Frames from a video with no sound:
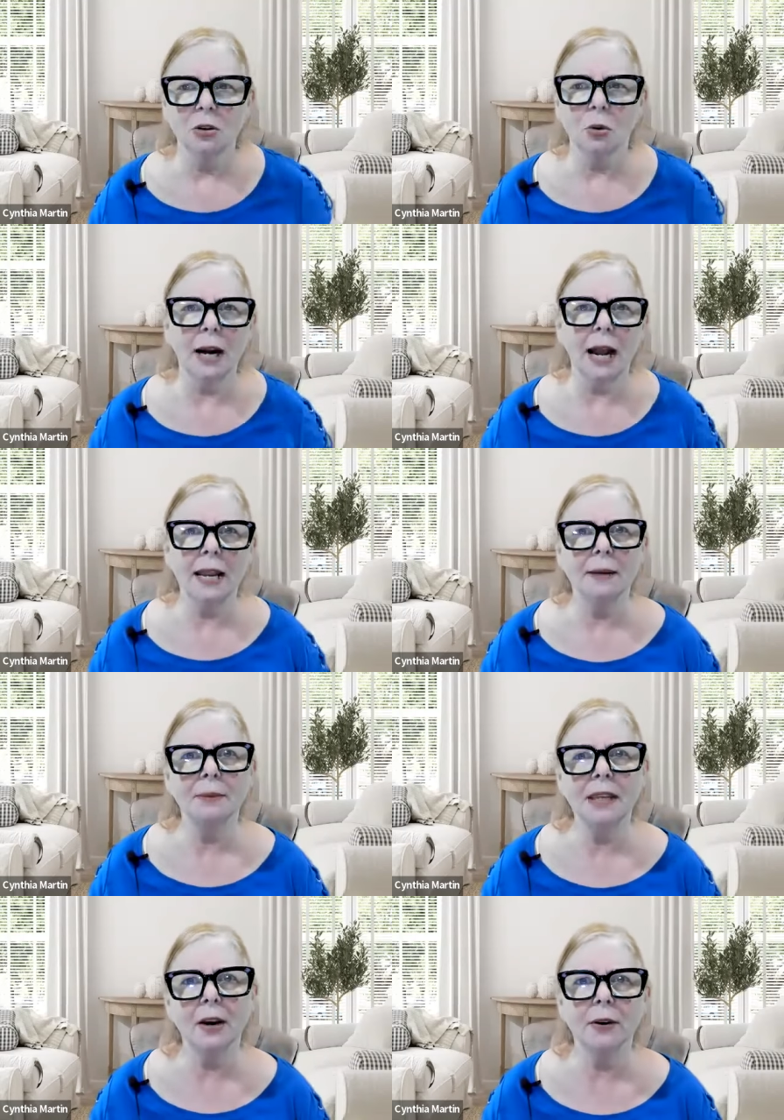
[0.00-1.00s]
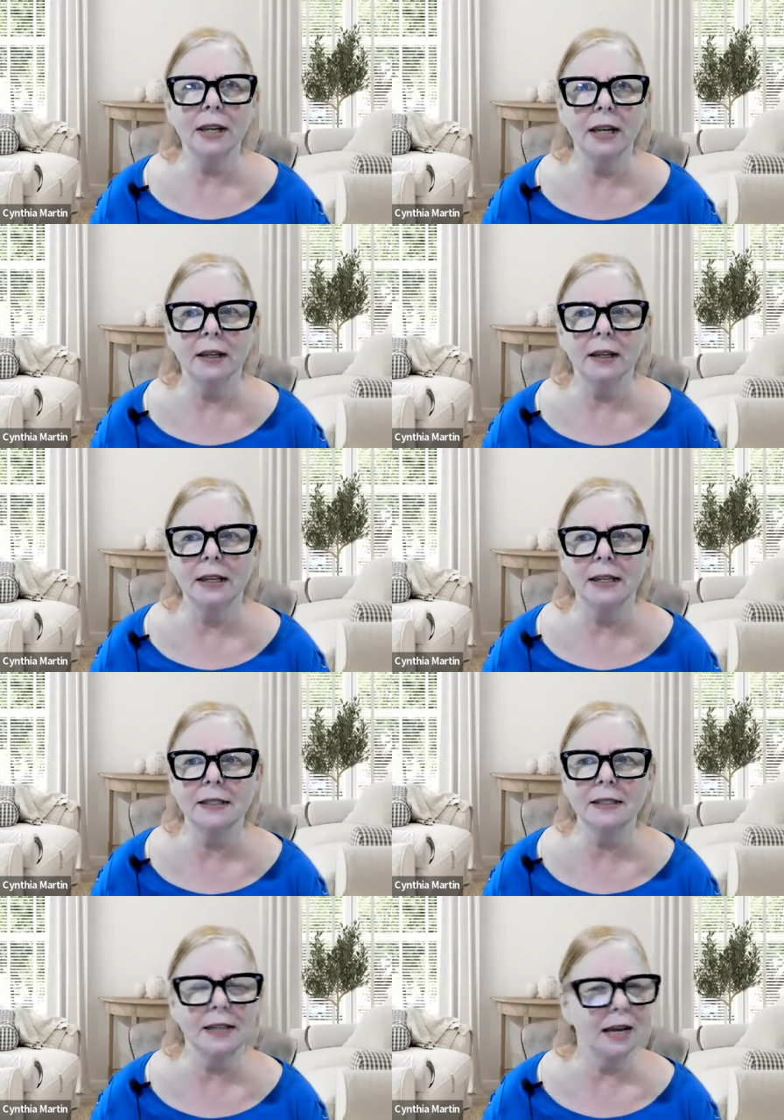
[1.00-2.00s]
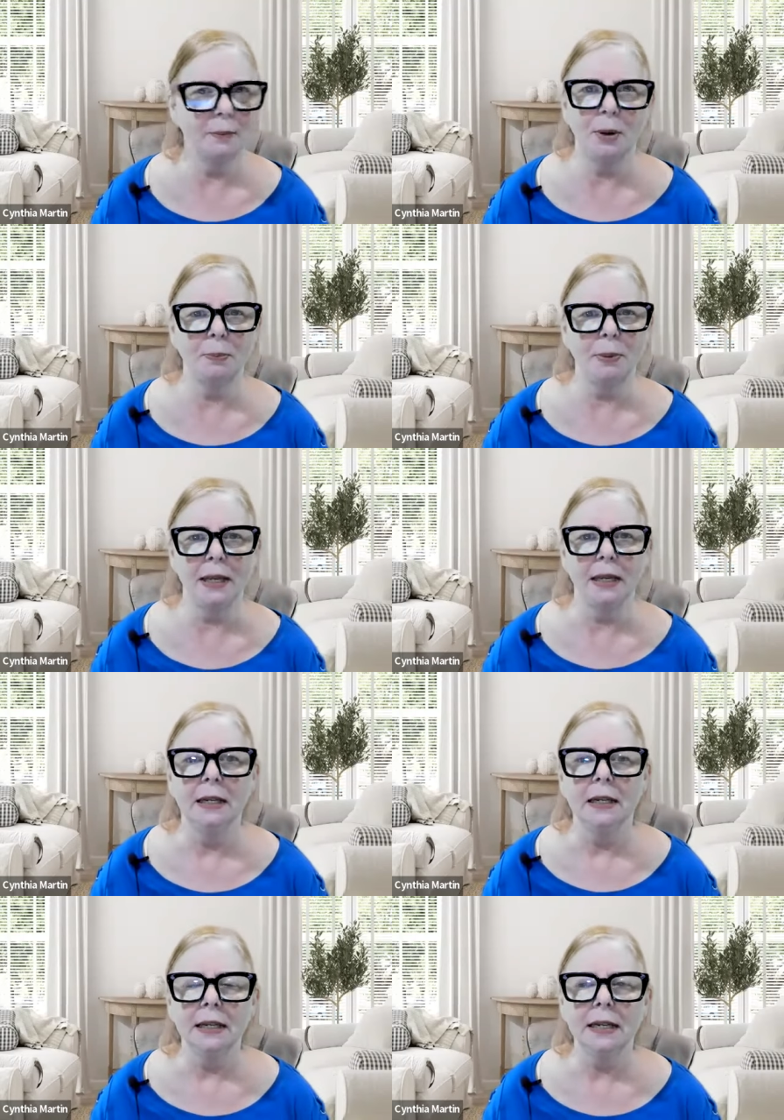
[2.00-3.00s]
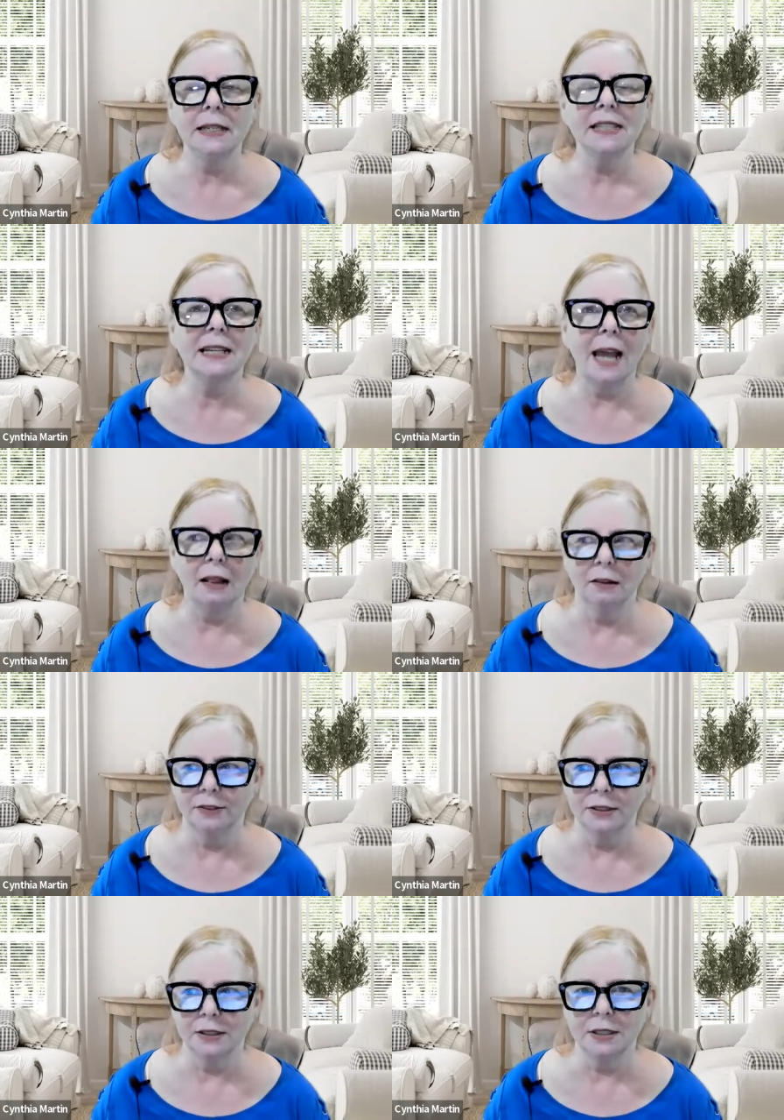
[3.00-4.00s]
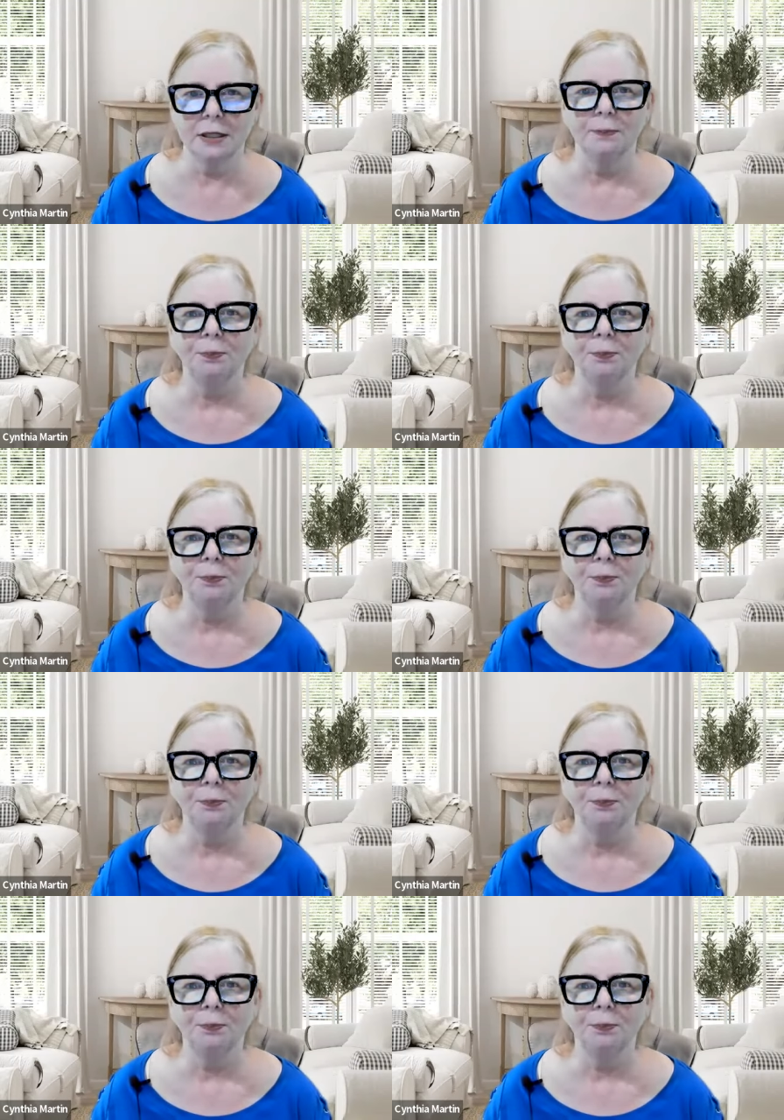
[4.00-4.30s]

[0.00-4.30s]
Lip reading: What I am carrying is not a puppy. It's an elephant.